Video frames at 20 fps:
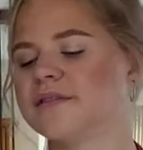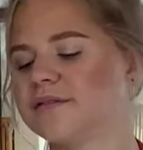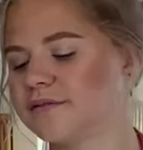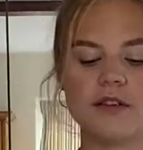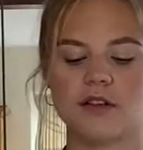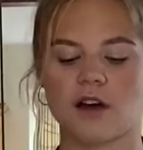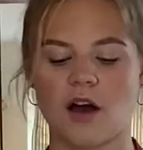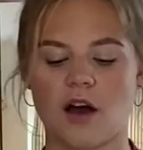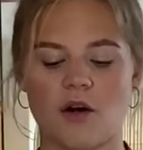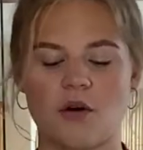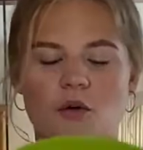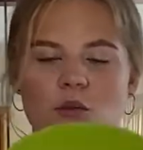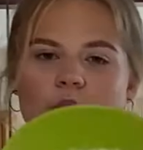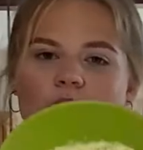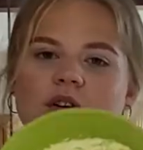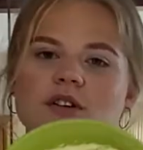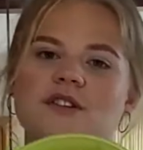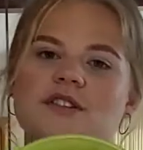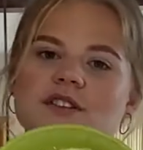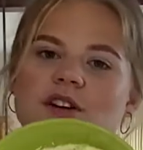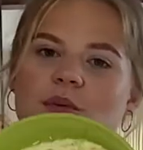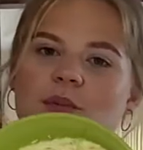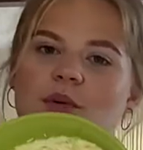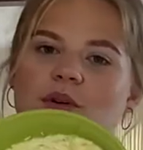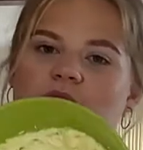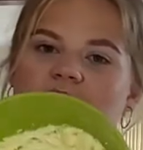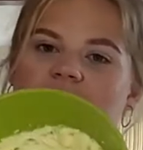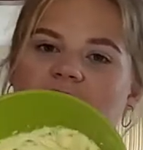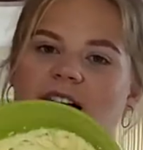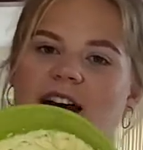So once your
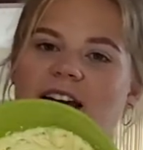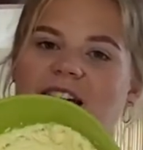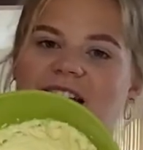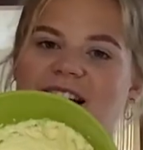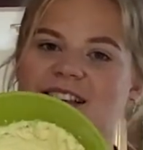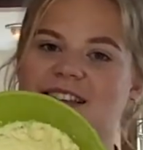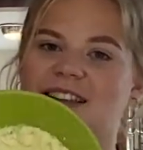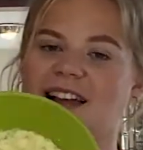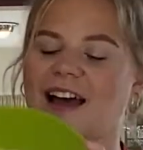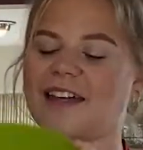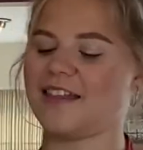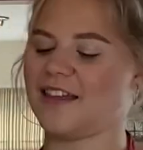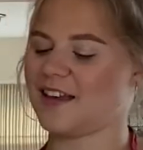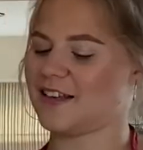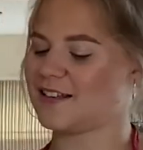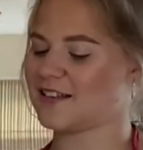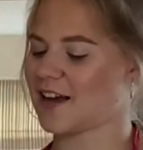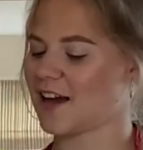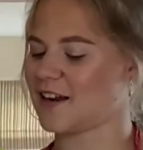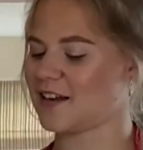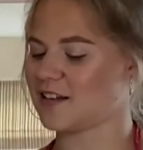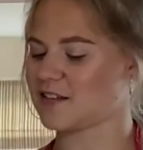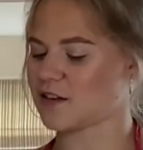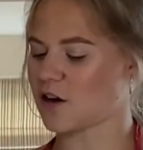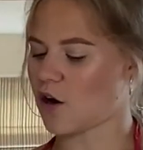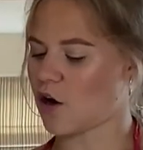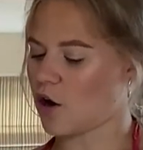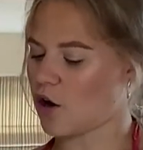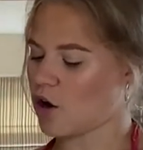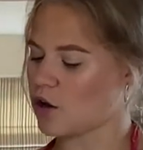butter is like this and it's
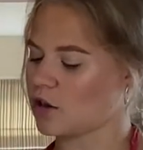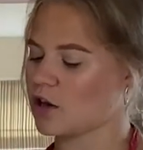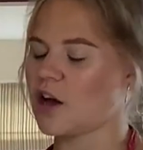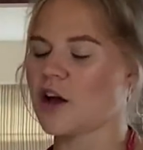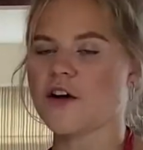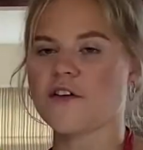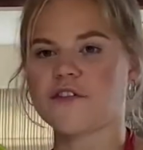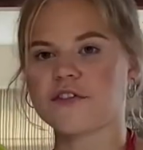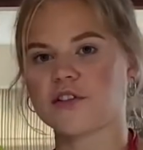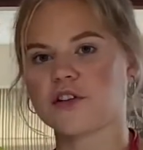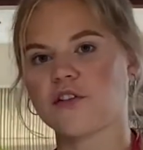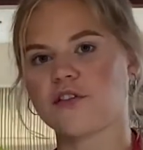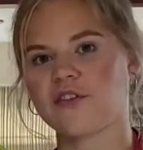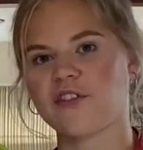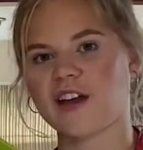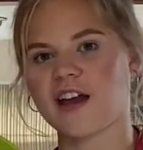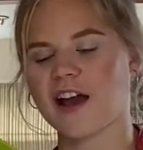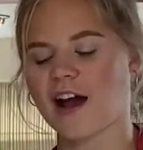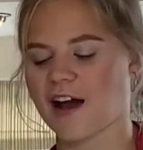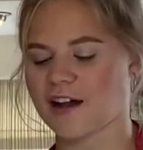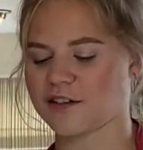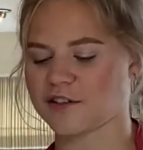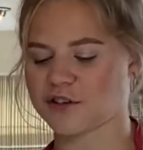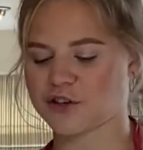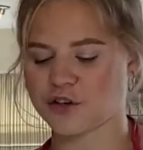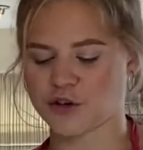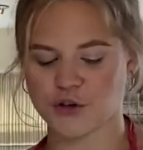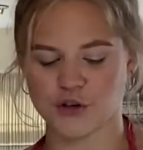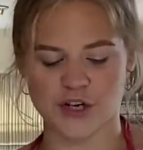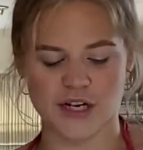all fluffy
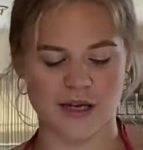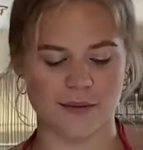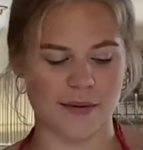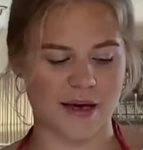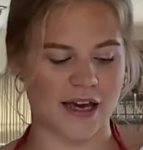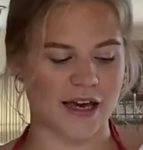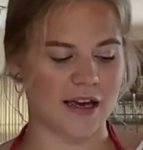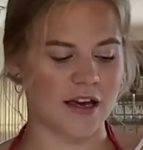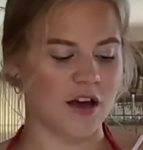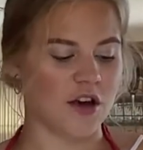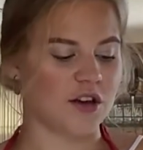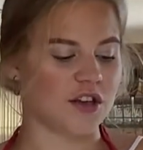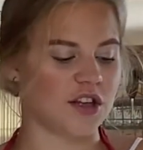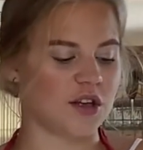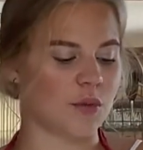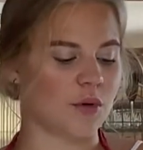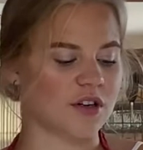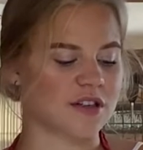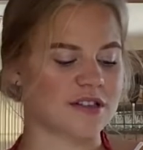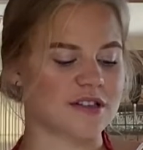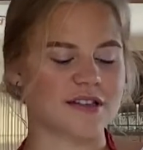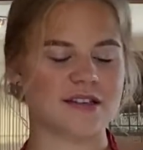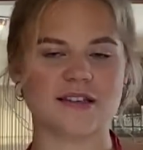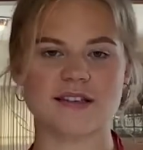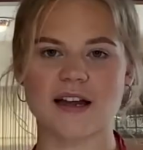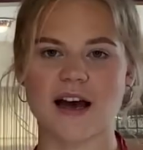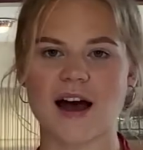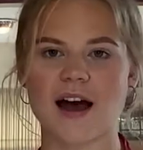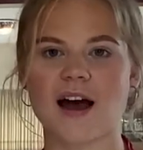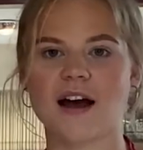and creamy, you want to
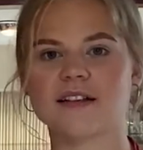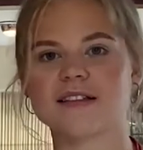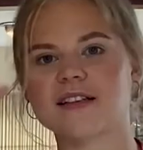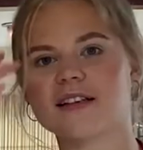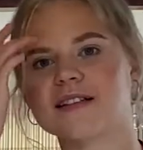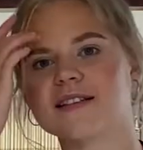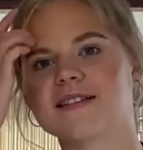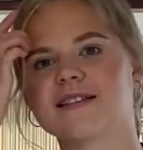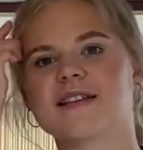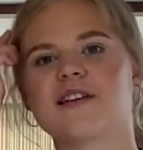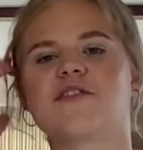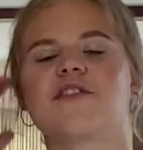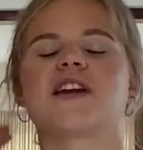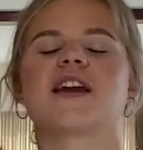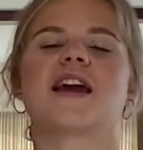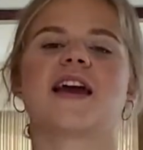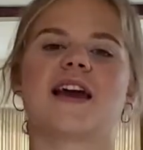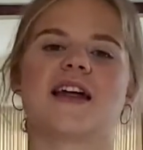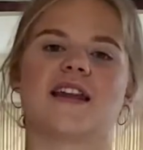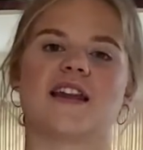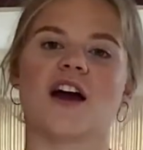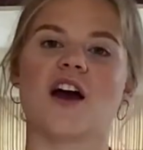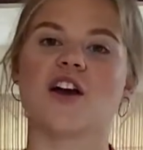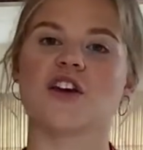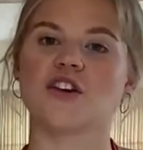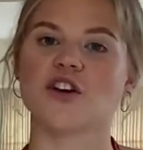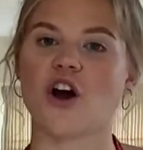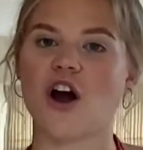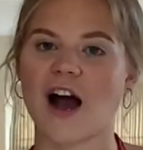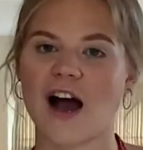start sieving in
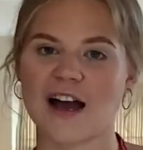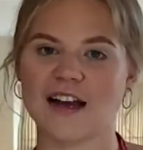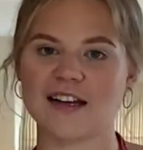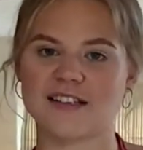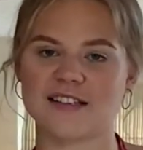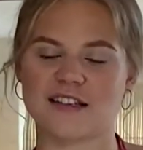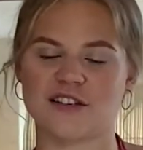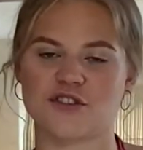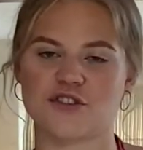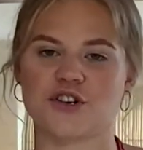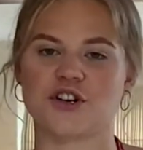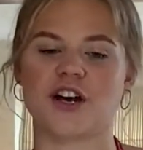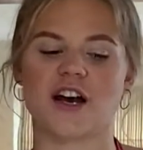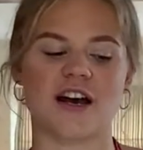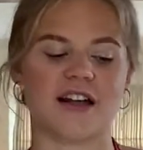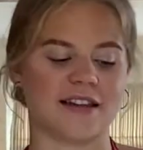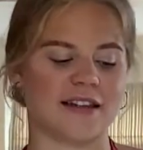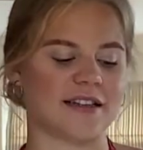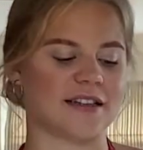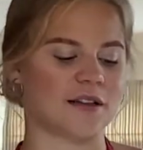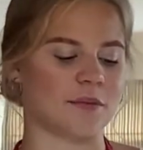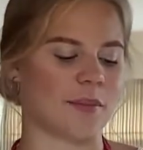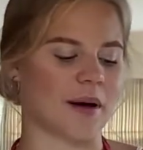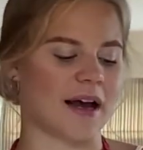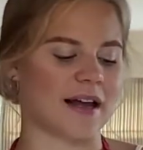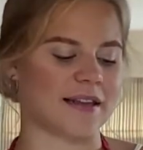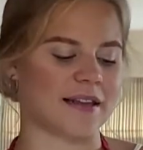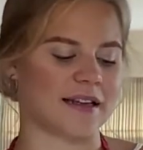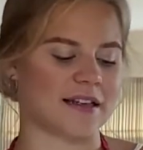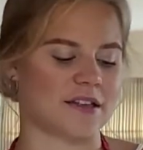your icing sugar little
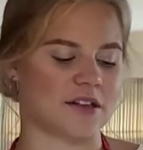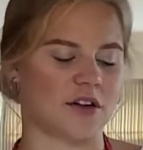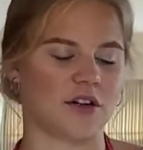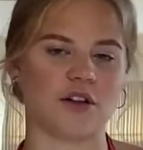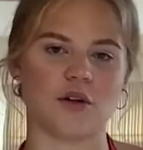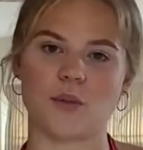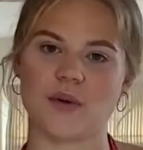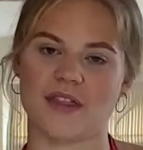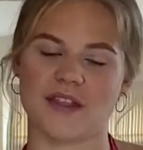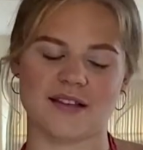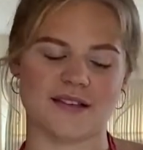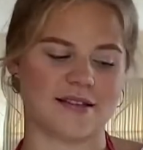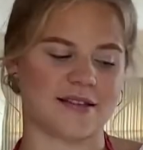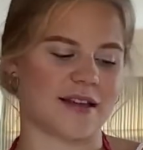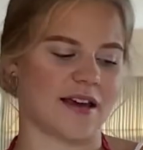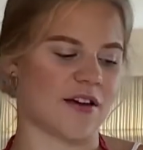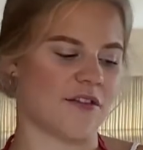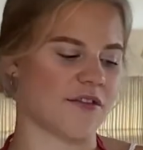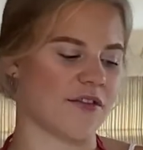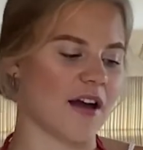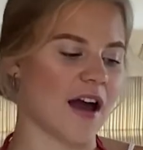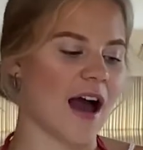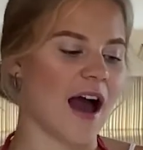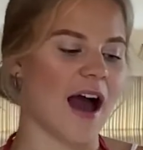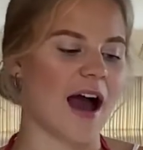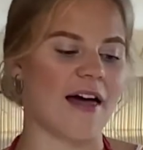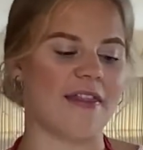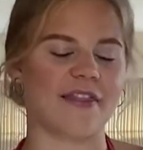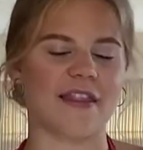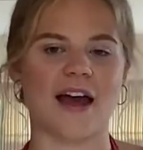by little with a sieve,
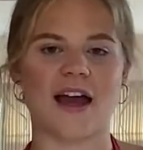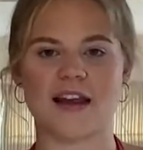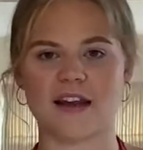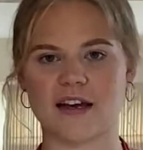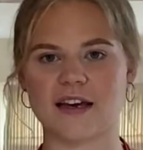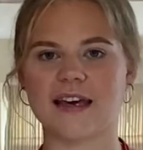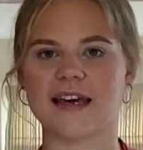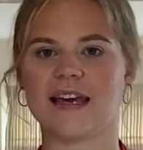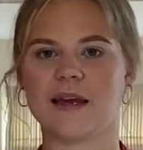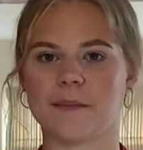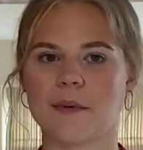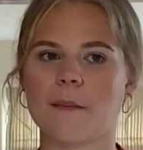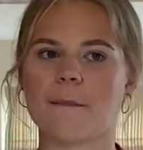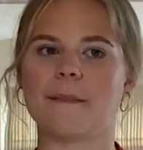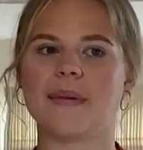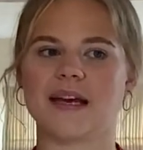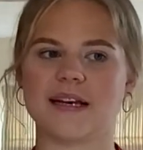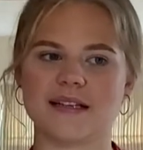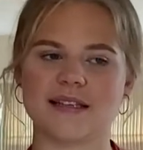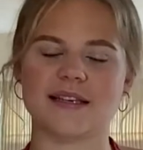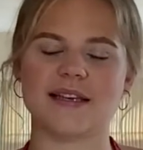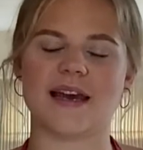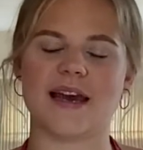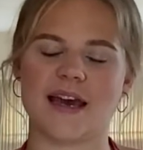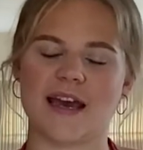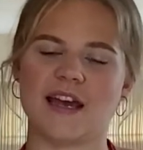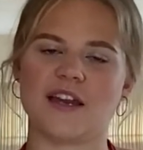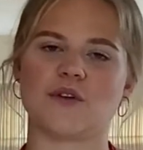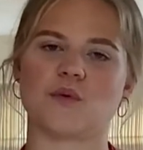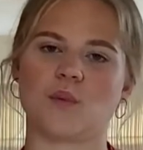and then keep mixing it
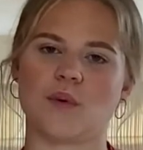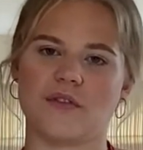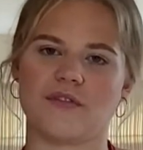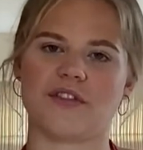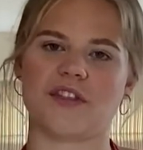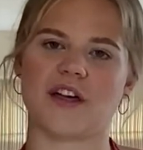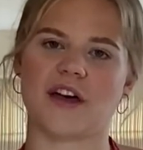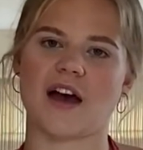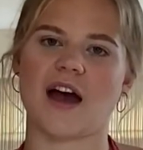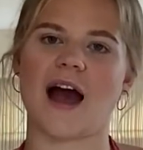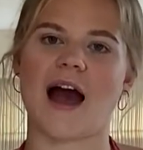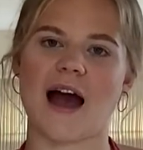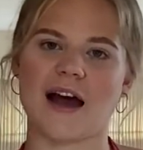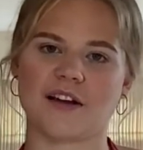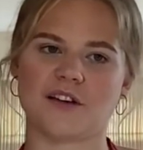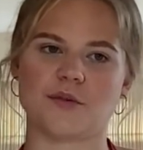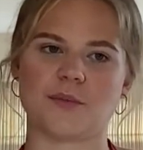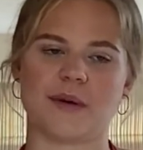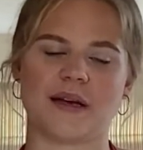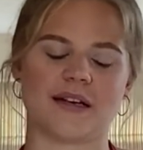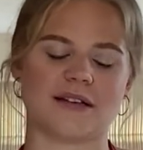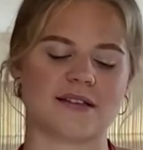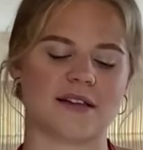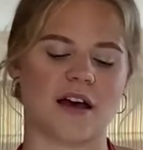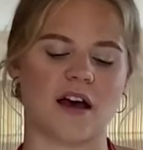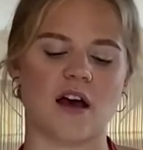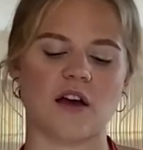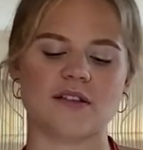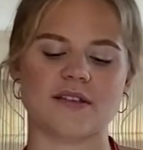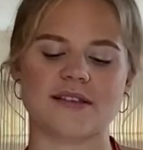in with the hand
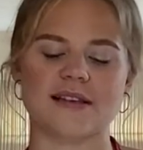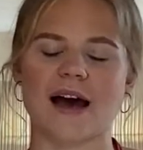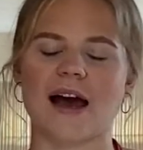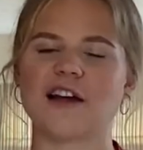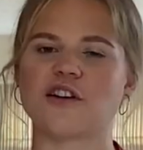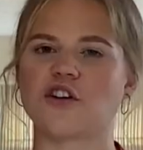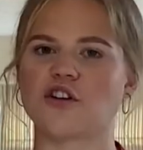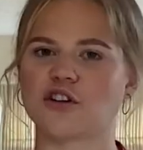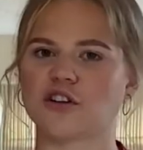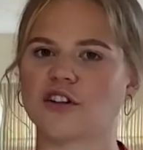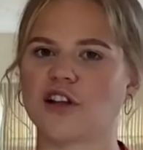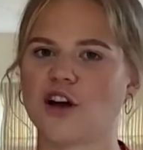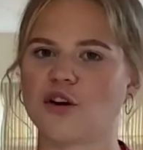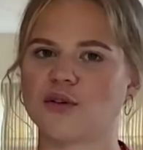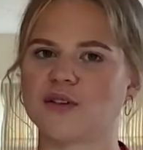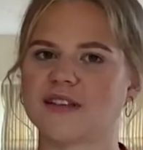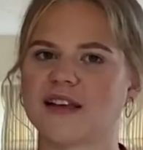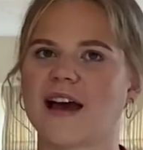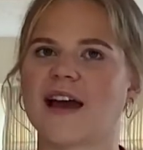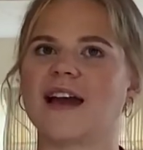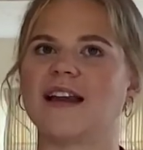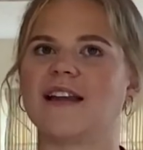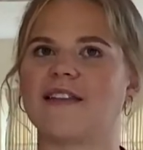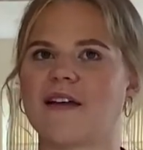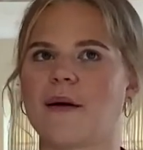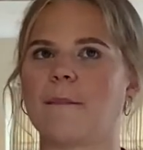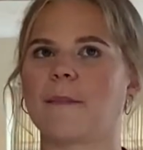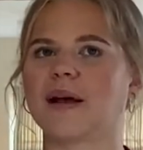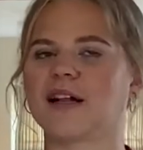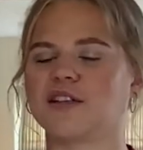mixer, starting on a low setting and
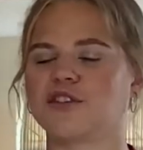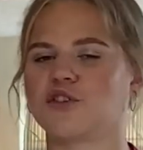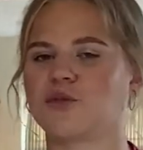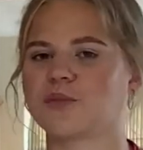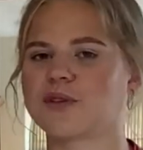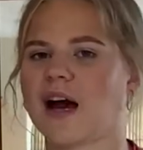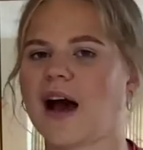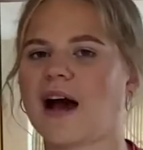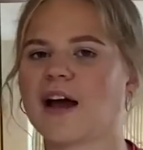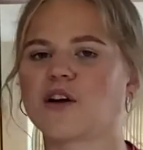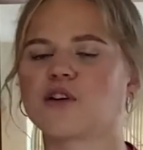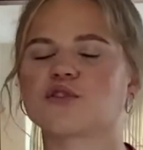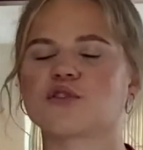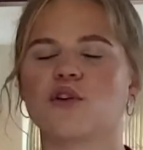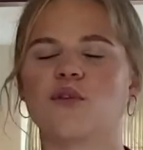then building up to high, because